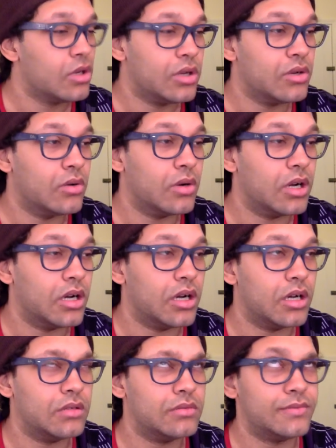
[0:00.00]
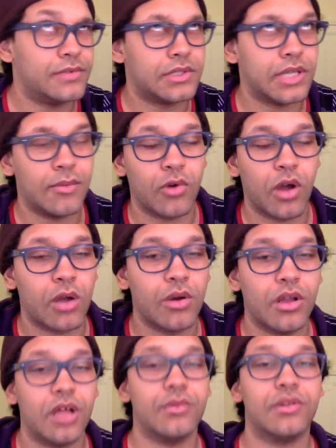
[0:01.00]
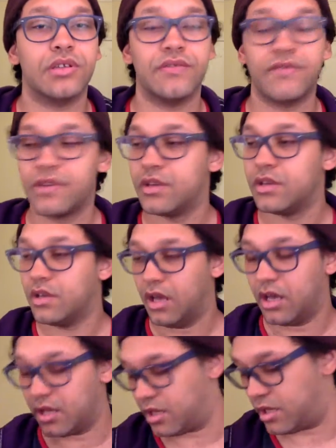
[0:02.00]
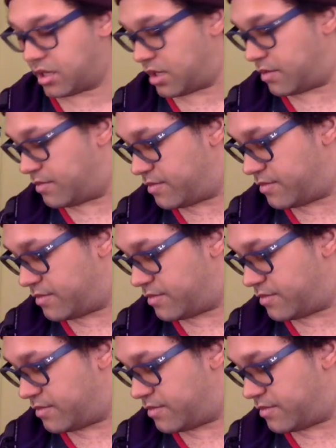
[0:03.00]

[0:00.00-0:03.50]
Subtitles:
who Sam Rockwell, I believe, uh